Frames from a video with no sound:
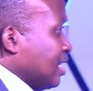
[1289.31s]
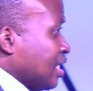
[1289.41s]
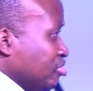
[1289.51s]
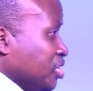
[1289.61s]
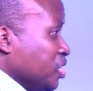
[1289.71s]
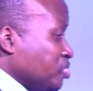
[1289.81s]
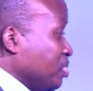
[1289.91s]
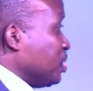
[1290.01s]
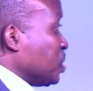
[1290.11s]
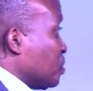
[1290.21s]
If those
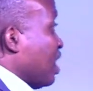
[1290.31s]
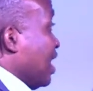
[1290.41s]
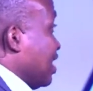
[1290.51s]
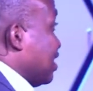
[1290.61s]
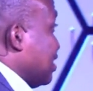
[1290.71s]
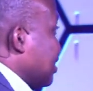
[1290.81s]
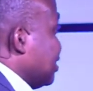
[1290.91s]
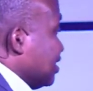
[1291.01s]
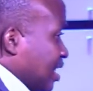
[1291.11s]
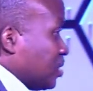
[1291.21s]
people strike,
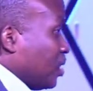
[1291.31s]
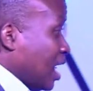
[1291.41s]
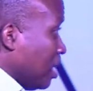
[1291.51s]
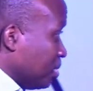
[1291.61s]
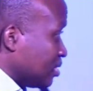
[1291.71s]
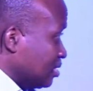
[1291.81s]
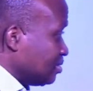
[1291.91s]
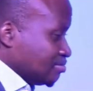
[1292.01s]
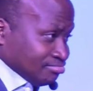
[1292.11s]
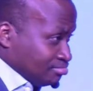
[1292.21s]
guess what happened?
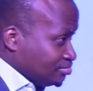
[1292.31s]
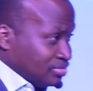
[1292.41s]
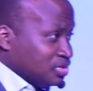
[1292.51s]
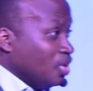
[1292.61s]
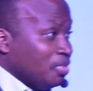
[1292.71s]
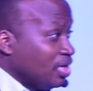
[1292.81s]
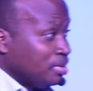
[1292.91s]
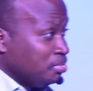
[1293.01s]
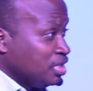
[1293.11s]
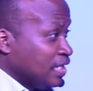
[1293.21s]
No more
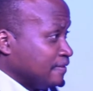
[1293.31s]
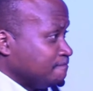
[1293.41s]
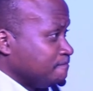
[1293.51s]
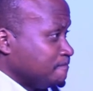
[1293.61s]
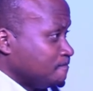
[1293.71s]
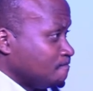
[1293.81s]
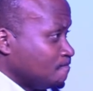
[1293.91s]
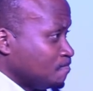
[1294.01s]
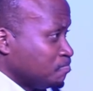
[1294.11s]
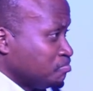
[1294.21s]
NBA,
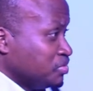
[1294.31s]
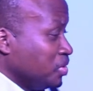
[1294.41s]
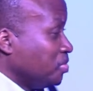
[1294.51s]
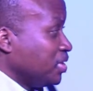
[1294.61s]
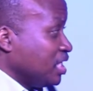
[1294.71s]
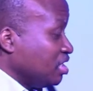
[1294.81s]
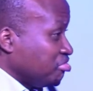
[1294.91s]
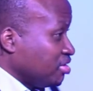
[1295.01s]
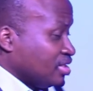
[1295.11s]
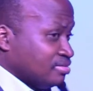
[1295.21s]
no more
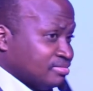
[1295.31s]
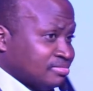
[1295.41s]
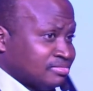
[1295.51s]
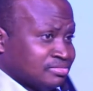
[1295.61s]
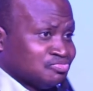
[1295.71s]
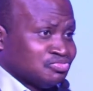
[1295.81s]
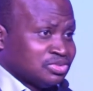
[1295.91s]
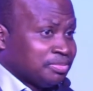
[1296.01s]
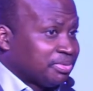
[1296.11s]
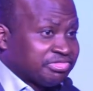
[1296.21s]
NFL.
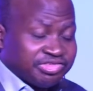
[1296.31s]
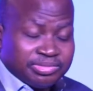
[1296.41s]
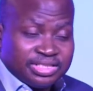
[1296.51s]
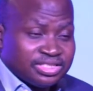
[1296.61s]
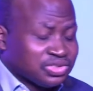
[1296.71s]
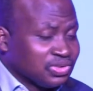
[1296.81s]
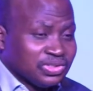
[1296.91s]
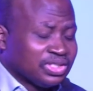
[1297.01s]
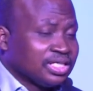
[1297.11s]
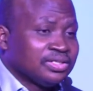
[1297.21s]
The performance is no
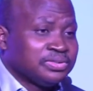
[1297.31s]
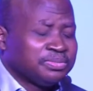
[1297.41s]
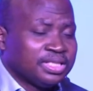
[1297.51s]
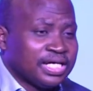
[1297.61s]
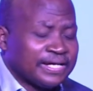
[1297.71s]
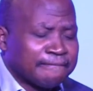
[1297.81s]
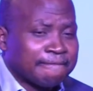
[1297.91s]
longer going to be there.